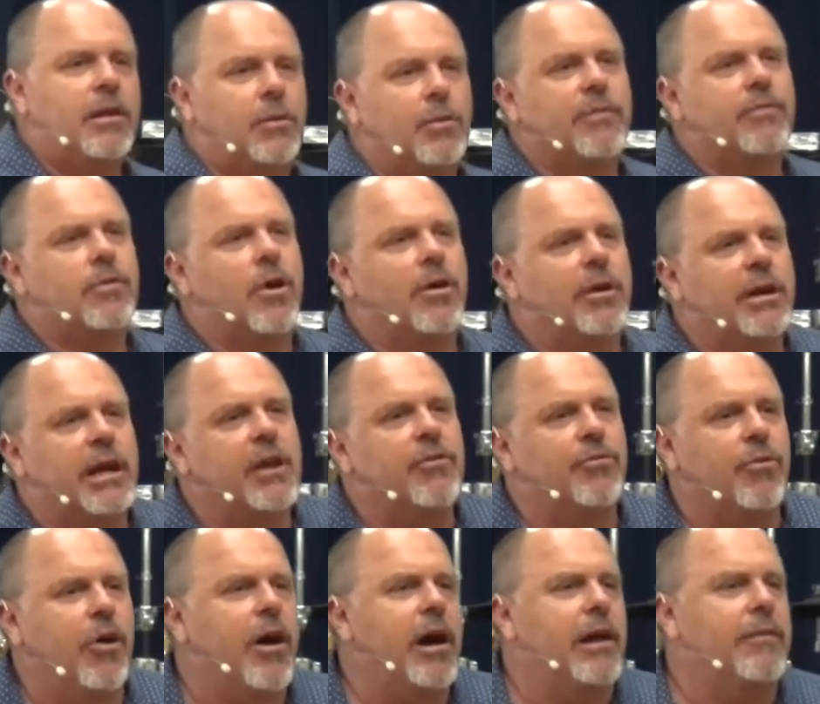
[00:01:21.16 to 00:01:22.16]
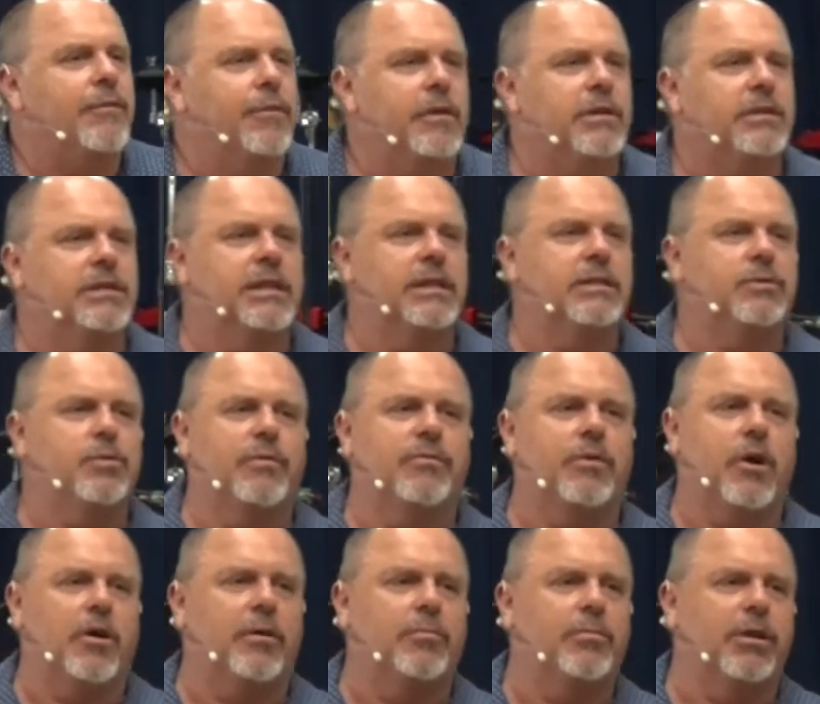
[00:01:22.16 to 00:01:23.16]
that we've got to get right. First is we've
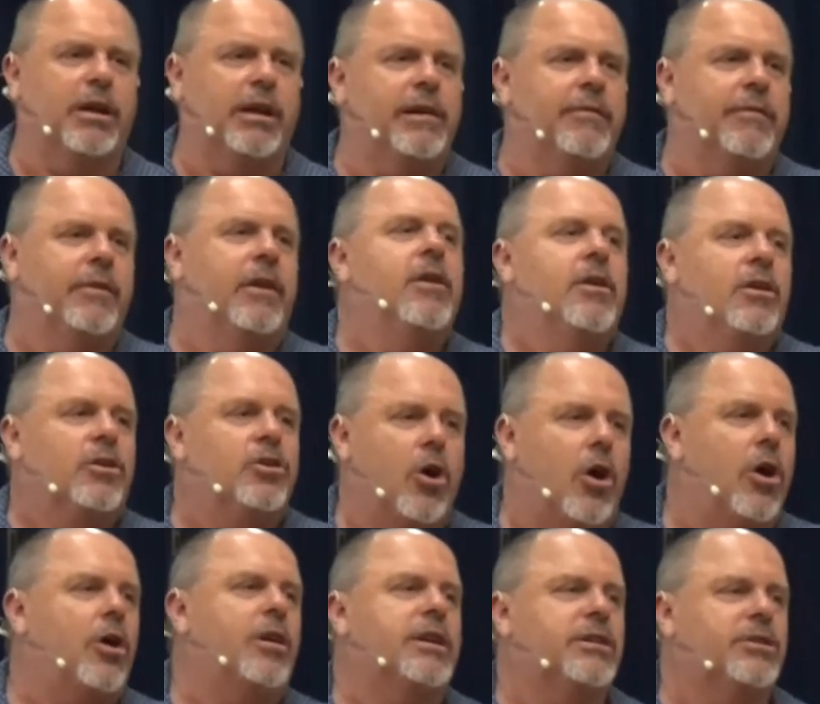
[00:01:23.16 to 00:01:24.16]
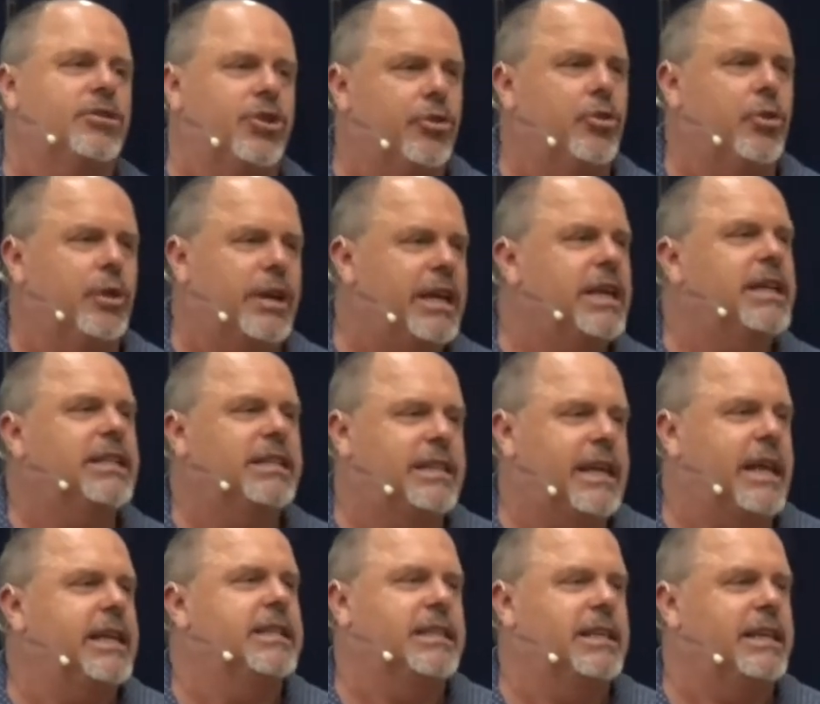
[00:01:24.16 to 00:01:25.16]
got to believe God is who He
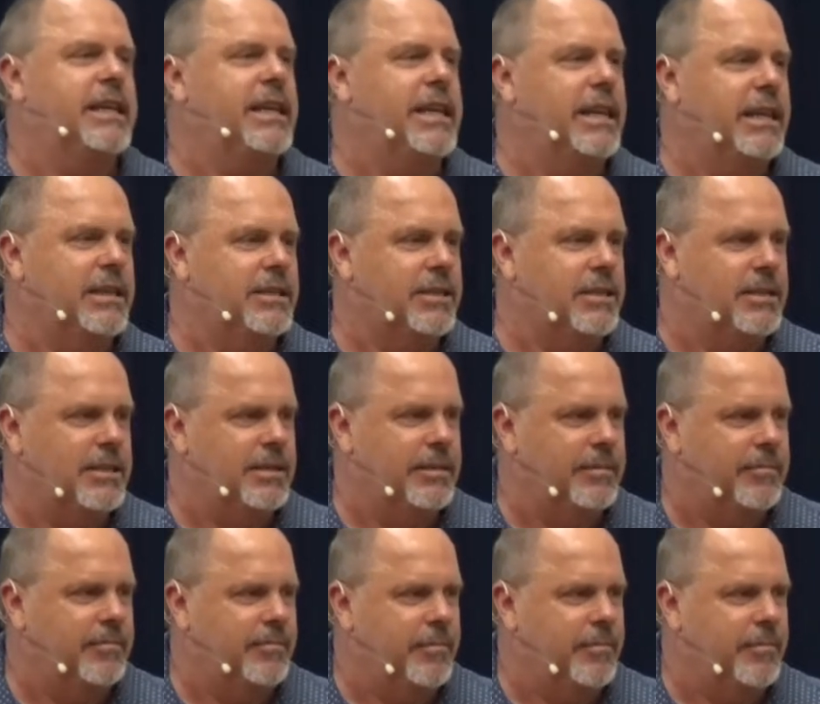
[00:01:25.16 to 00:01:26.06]
says He is.